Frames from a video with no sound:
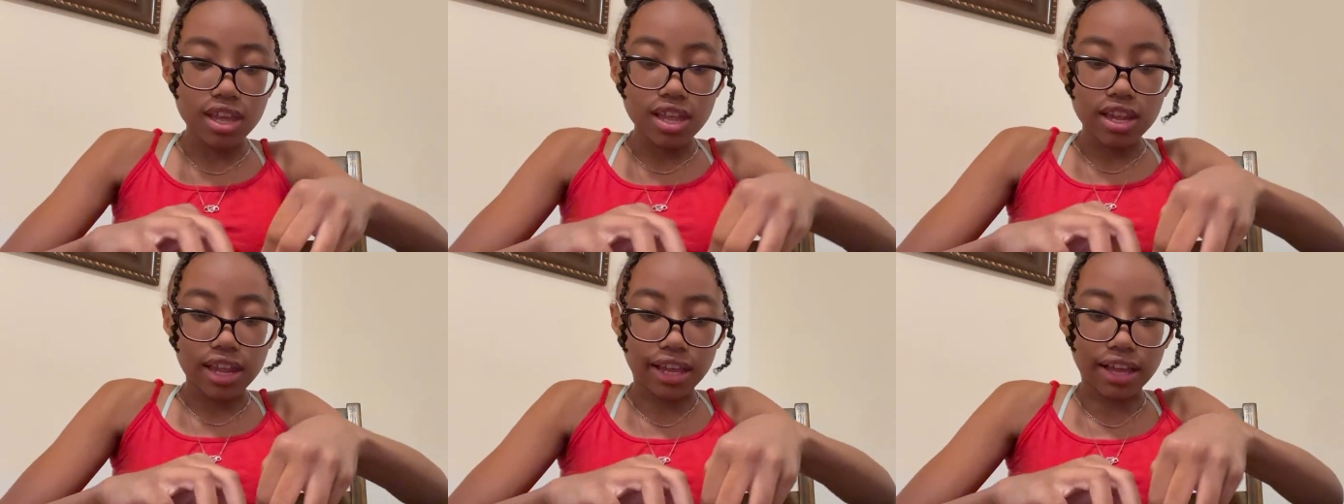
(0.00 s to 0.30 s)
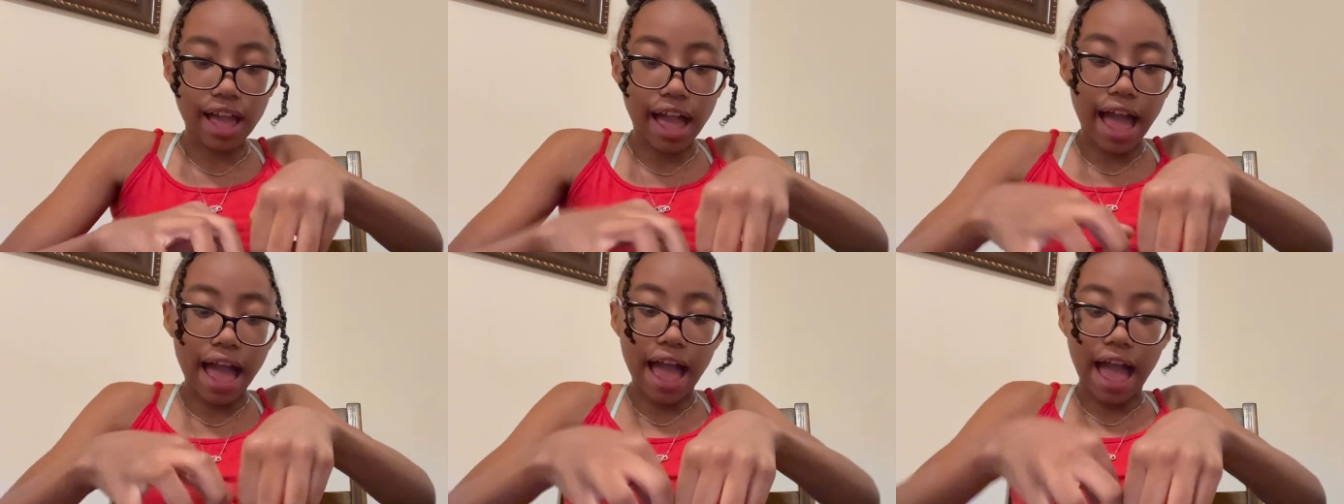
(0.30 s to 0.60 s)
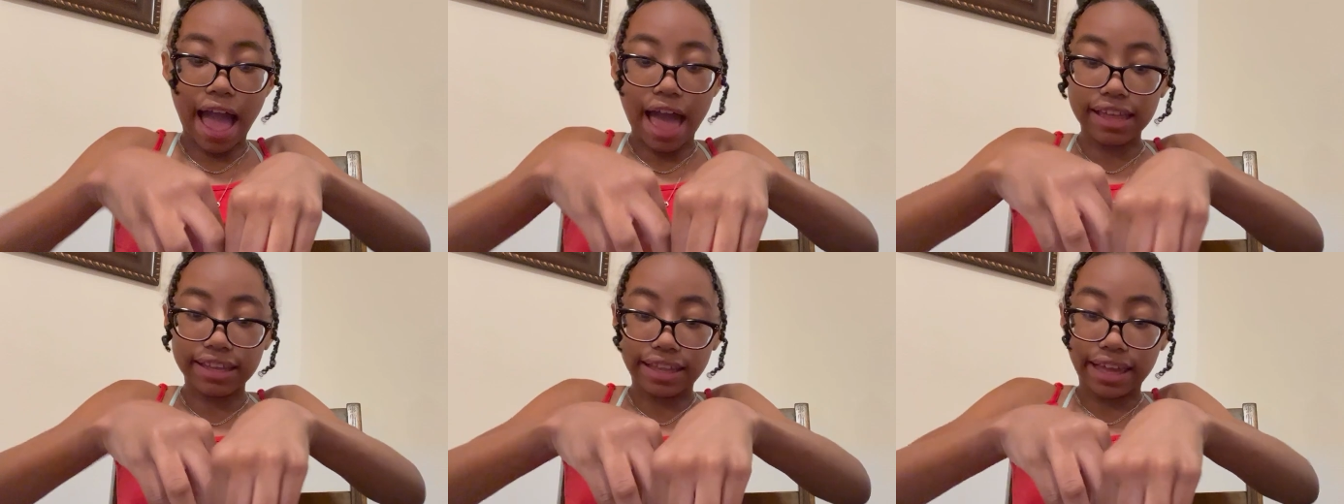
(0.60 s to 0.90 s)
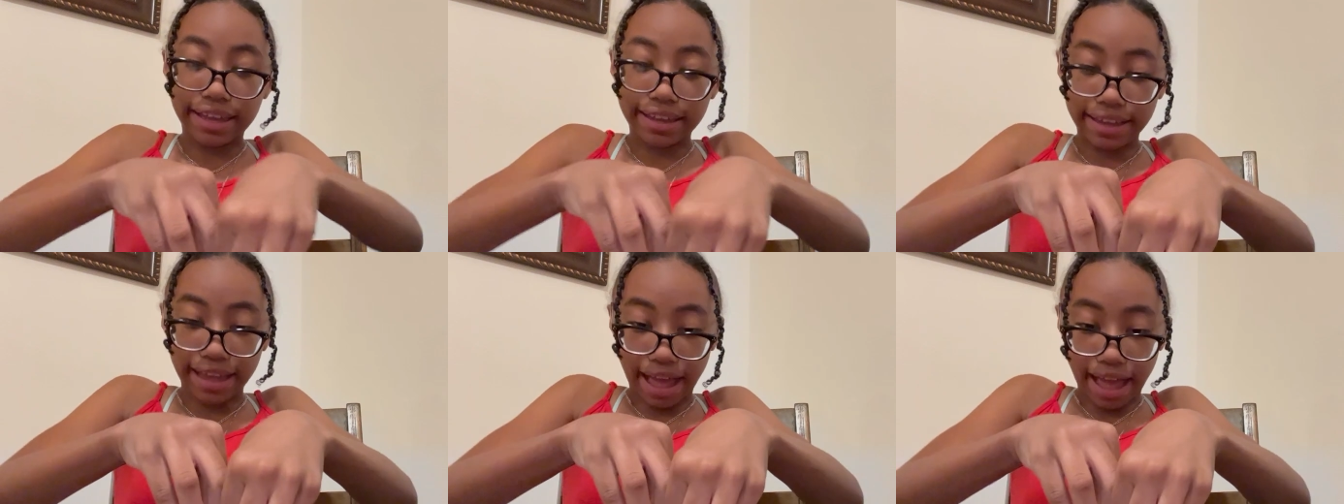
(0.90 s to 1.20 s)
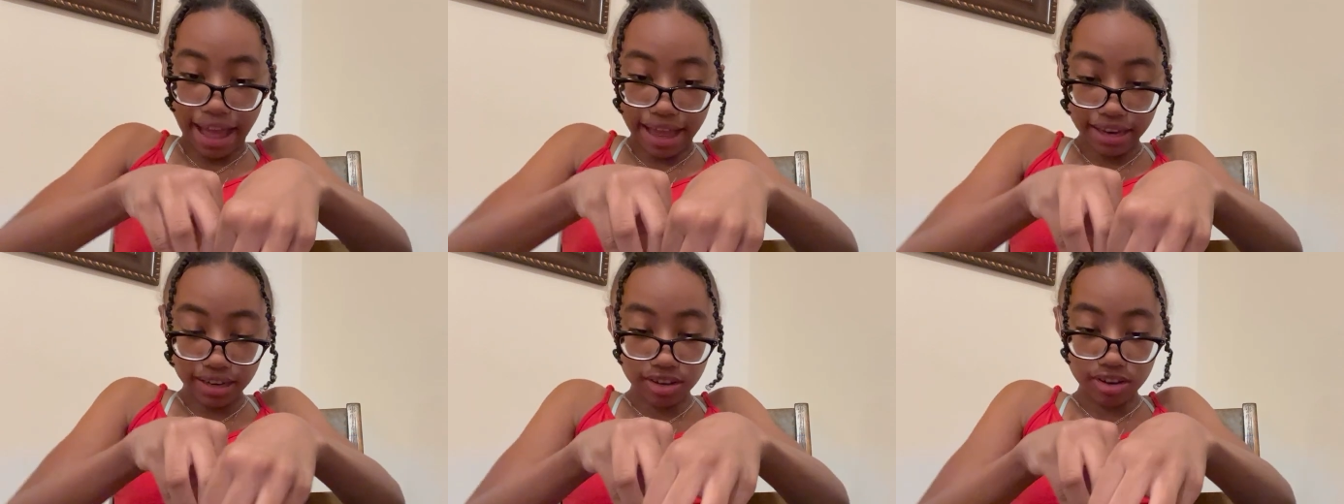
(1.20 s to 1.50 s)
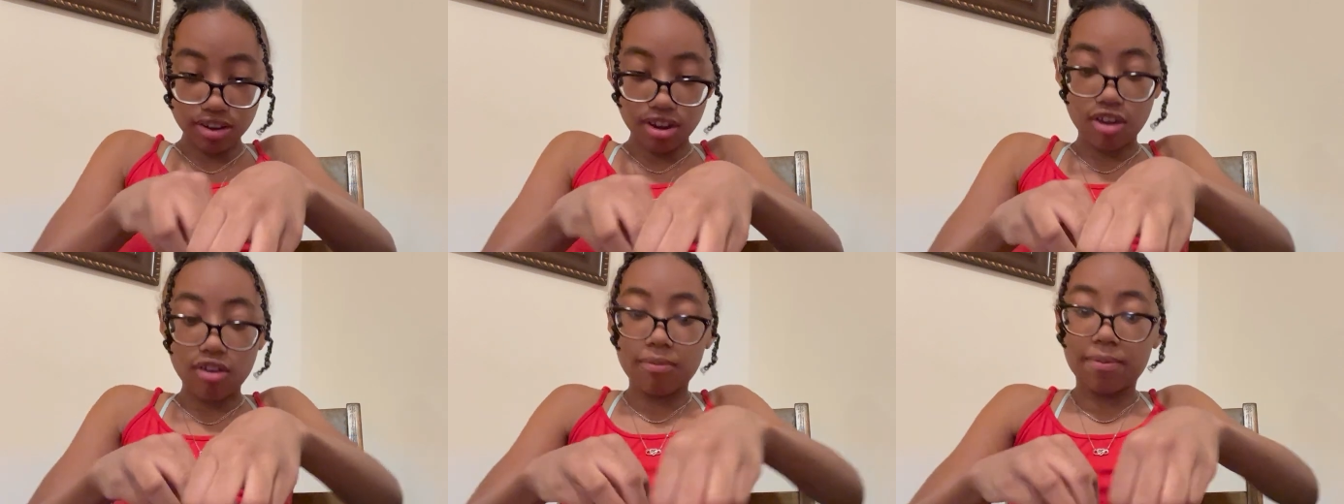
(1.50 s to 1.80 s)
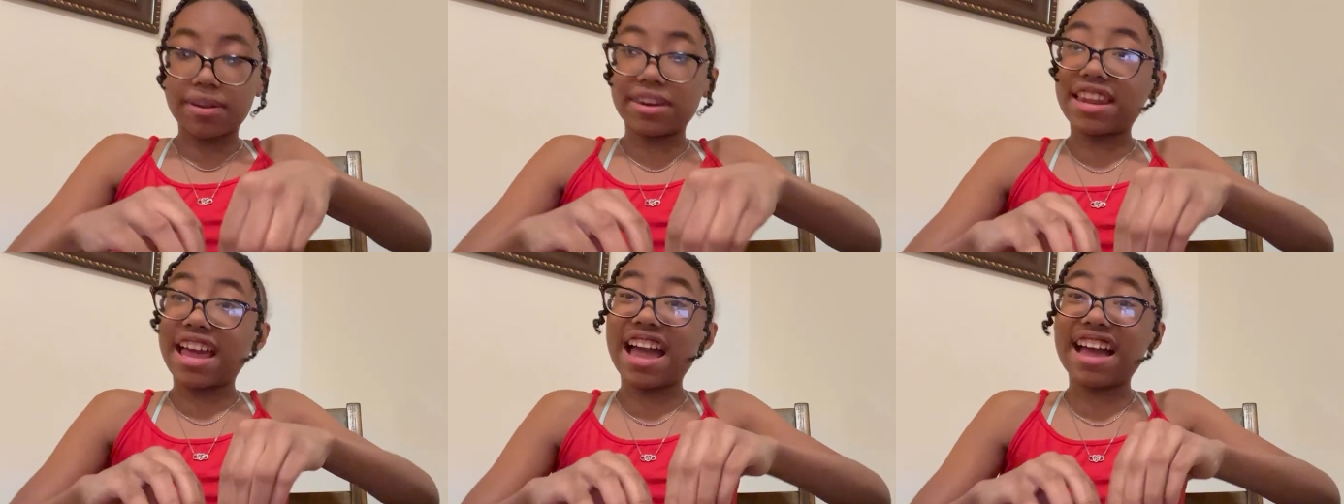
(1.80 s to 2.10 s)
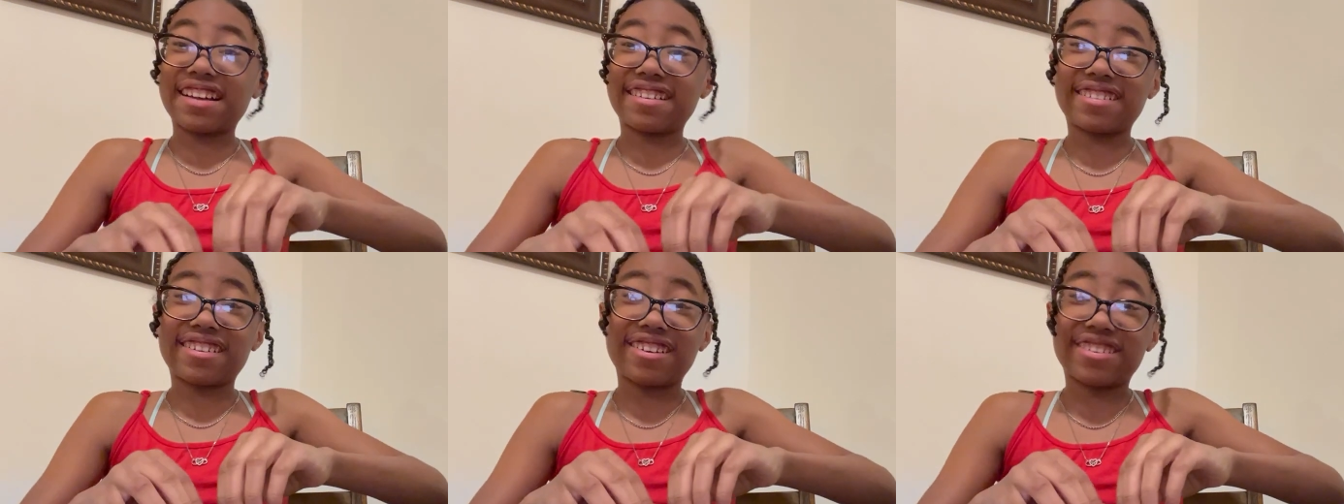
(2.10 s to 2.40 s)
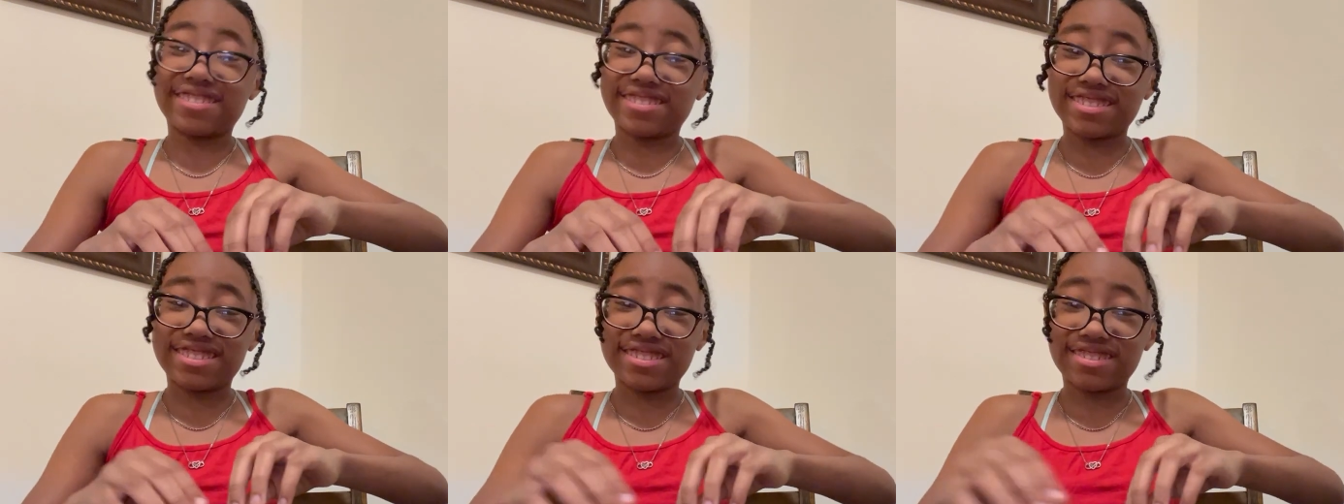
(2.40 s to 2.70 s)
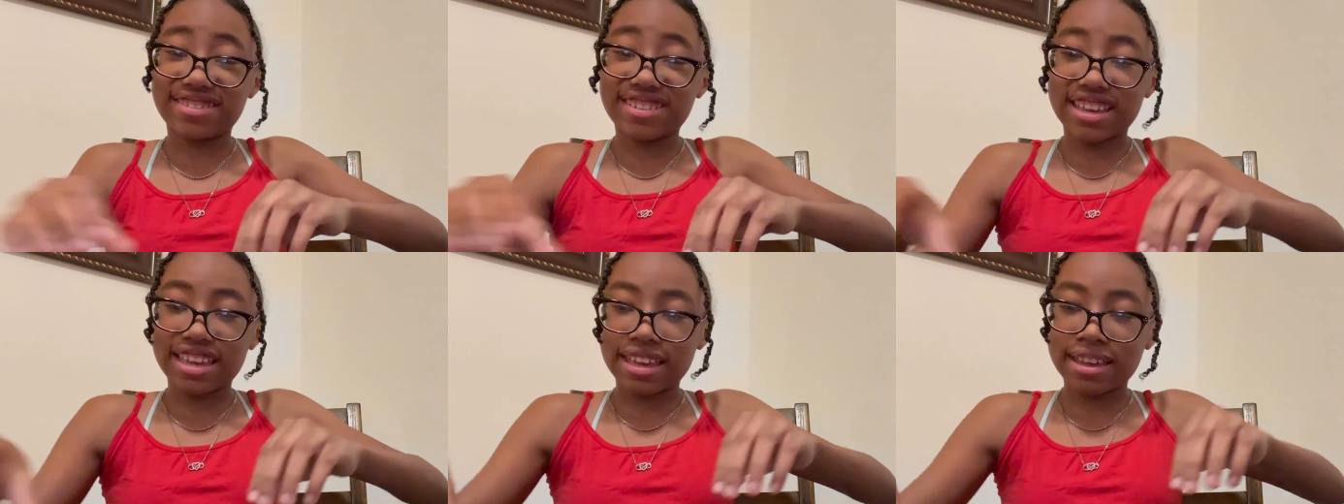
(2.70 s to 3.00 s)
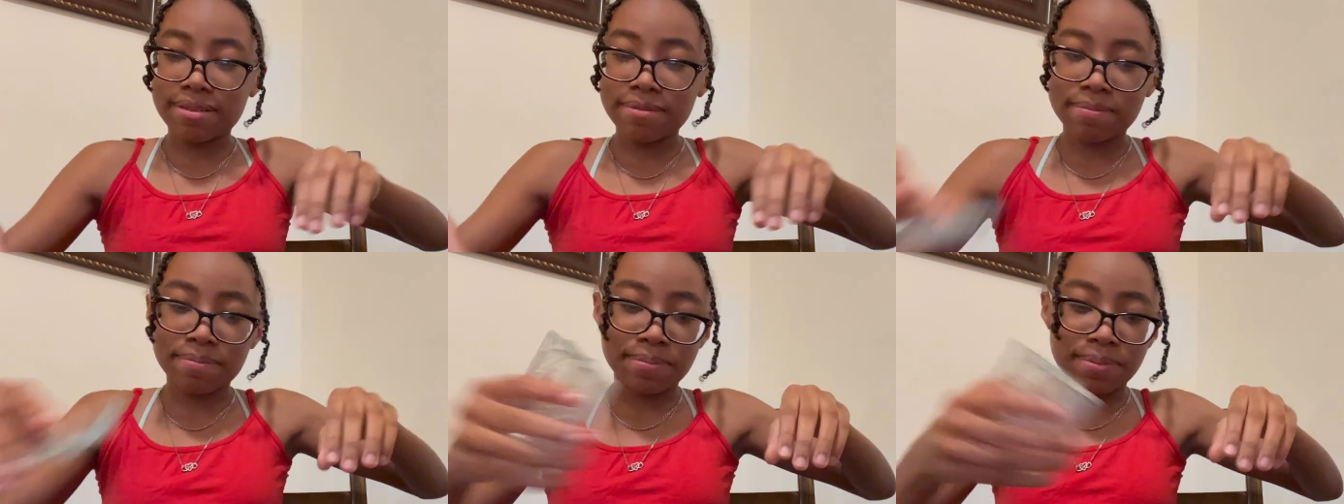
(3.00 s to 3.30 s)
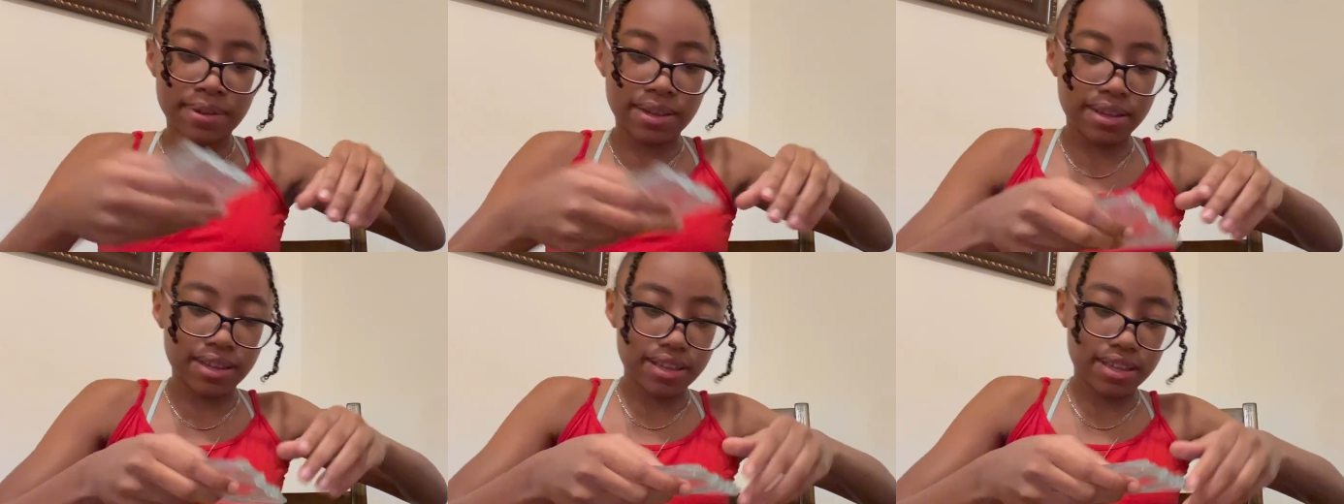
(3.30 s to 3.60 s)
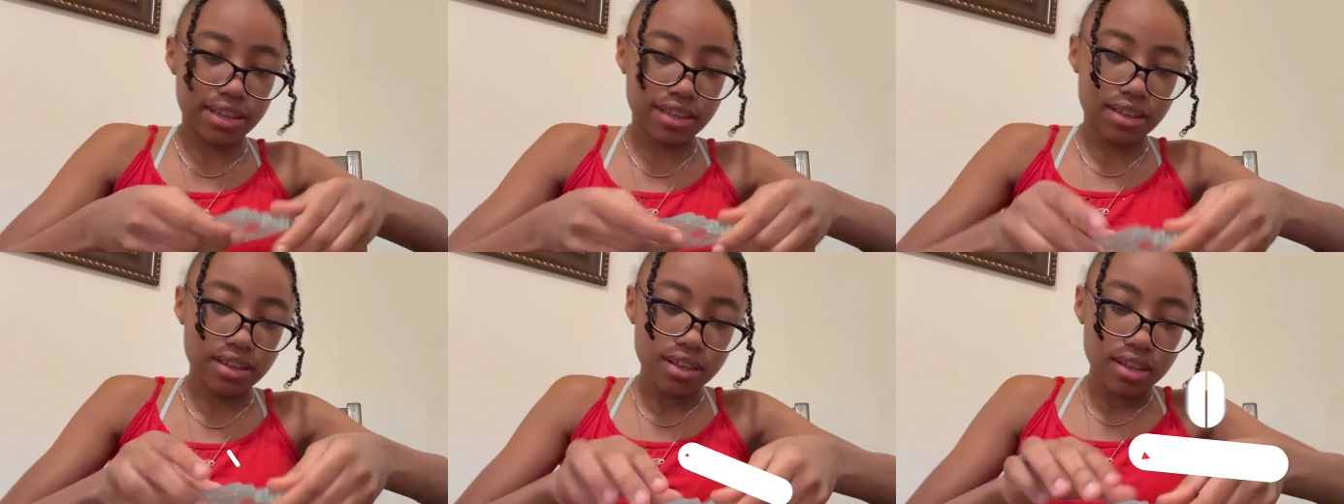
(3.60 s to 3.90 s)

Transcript: Like I, I, got kinda know, but not all the way, but